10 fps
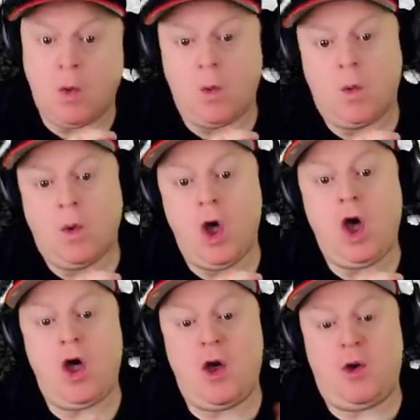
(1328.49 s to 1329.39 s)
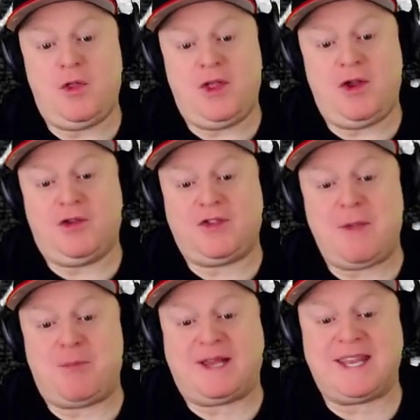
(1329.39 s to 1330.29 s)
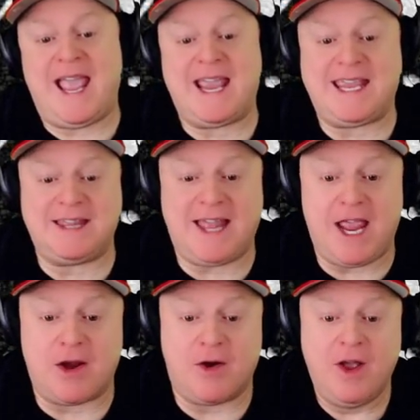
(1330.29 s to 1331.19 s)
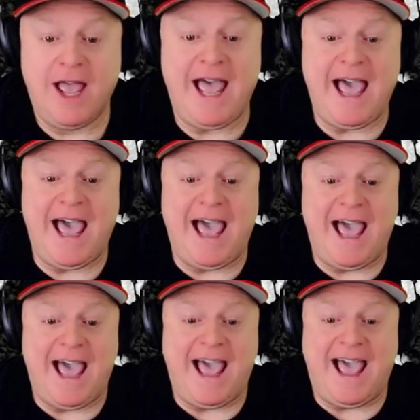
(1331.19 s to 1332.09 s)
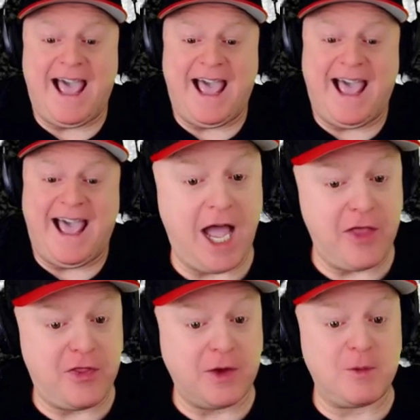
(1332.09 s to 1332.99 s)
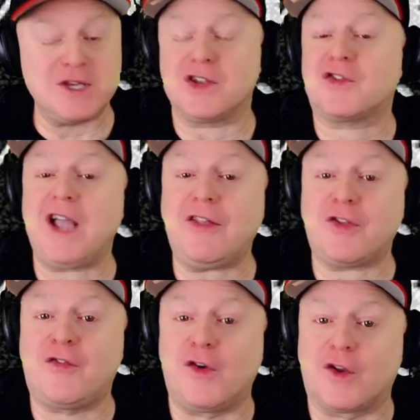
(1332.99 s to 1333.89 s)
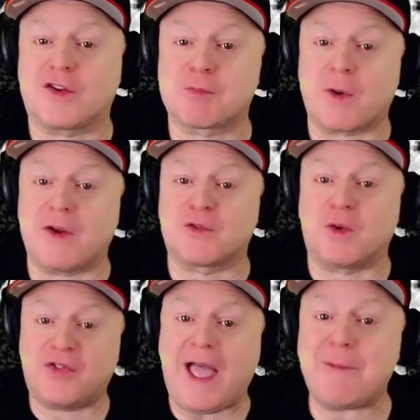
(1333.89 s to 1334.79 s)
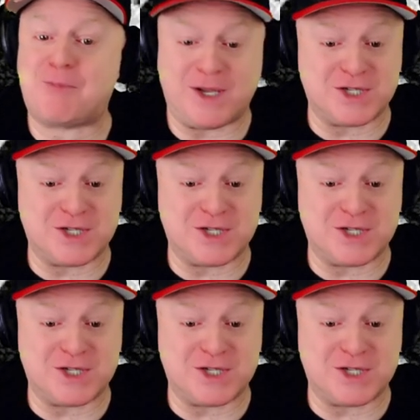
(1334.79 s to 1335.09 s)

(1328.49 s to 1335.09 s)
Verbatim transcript: Oh. Oh, there's Epic Taggy there. I think we just got the full experience with that